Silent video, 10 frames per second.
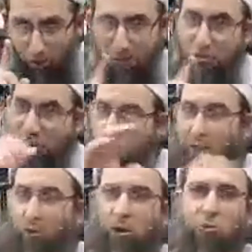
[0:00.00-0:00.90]
Always
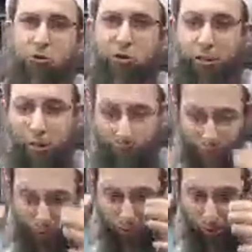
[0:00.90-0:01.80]
there has been local moon
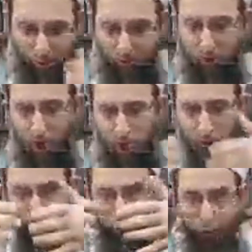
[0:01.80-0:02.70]
sighting. The
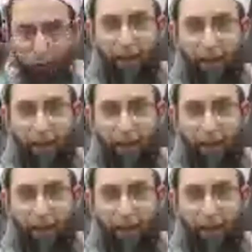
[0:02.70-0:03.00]
concept of